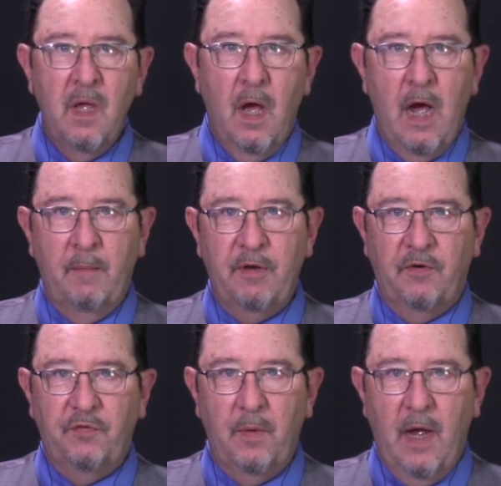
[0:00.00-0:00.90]
Um,
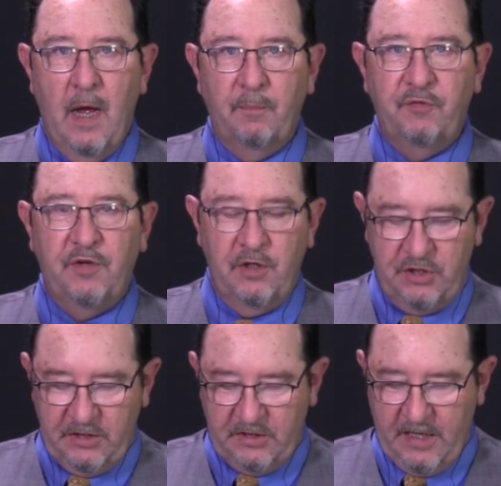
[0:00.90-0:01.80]
there's um,
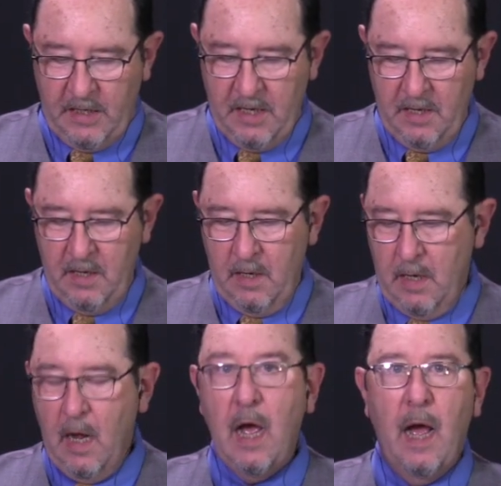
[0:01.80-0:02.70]
synergistic
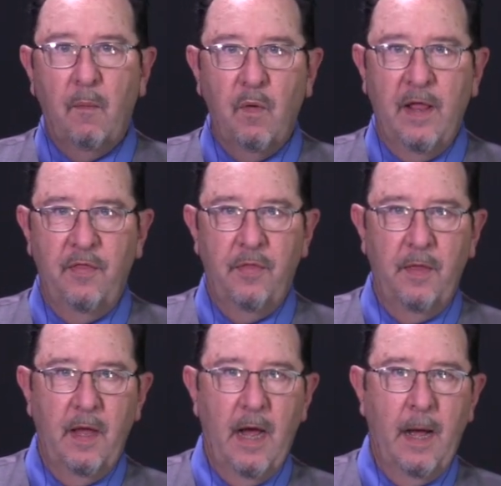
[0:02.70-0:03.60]
uh, with
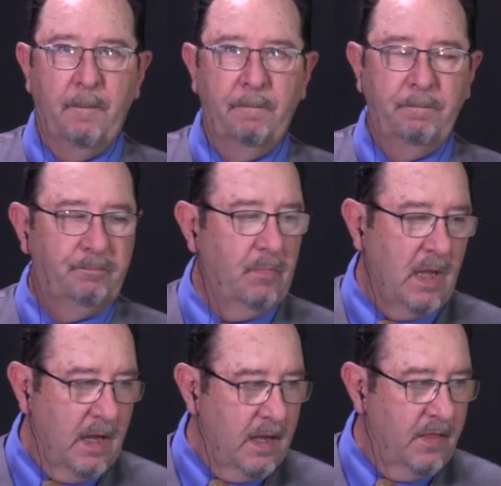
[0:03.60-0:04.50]
um,
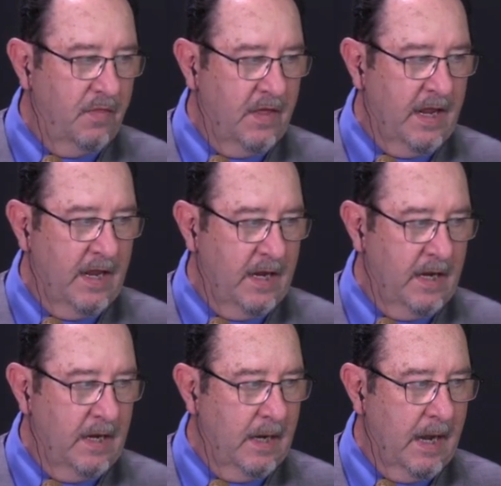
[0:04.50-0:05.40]

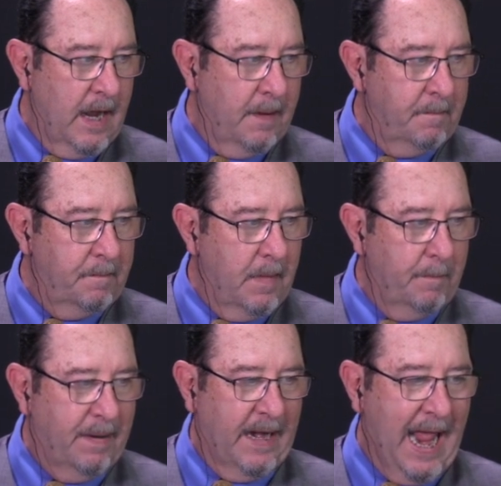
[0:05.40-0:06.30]
the um,
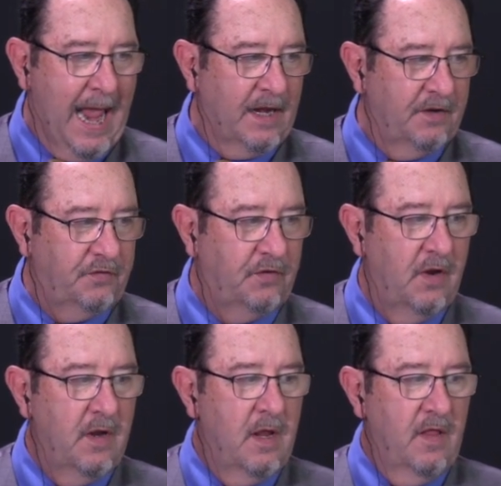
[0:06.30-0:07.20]
beta agonists.
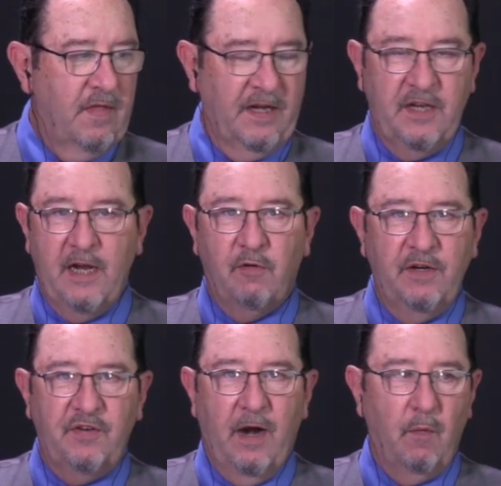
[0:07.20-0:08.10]
They
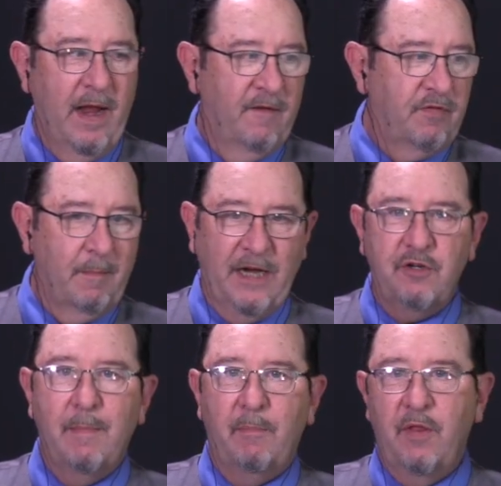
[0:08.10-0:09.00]
decrease airway
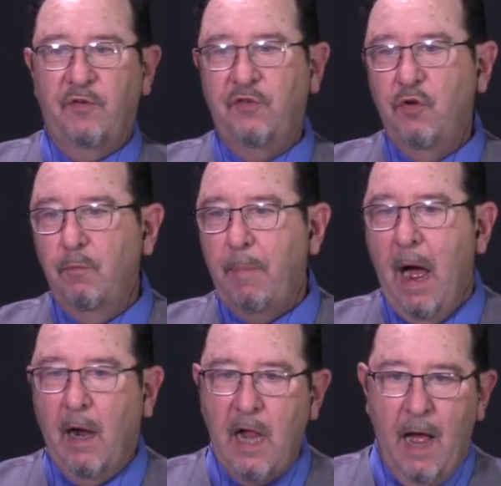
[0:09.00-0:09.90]
inflammation. Remember, there's two
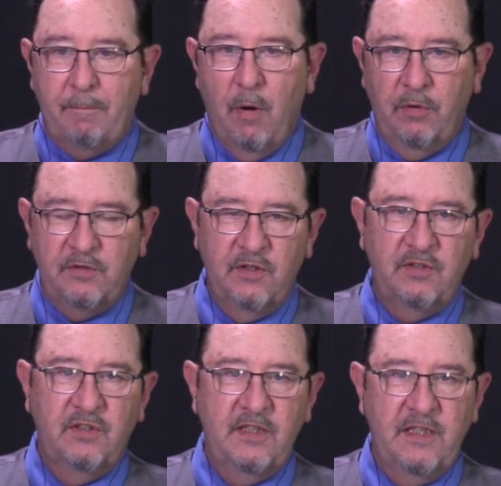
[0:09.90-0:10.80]
po- components to
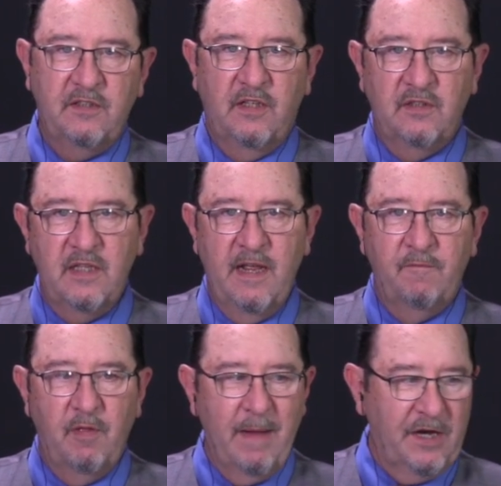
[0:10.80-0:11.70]
this disease there's the
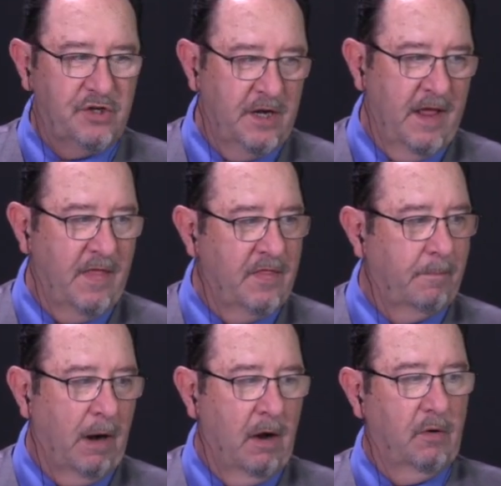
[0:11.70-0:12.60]
inflammation and then
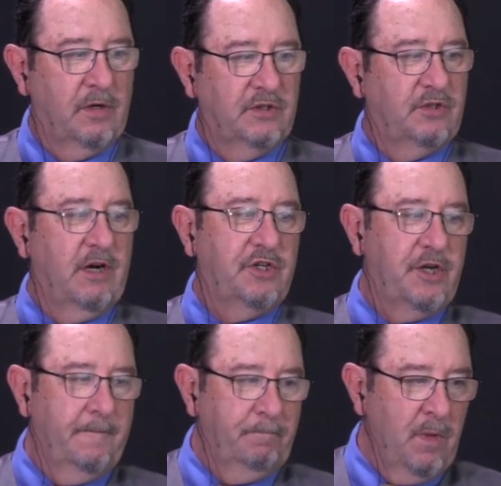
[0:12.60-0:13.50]
the
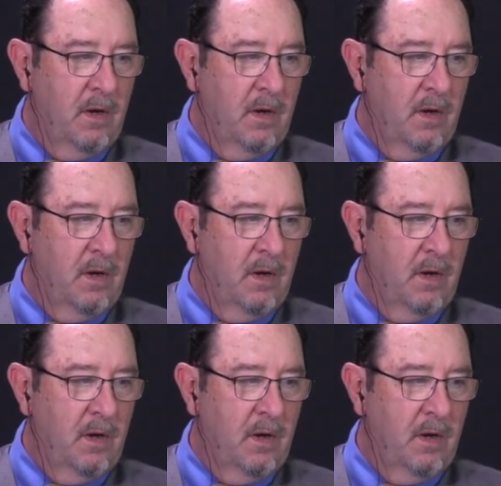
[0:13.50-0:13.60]
bronchoconstriction.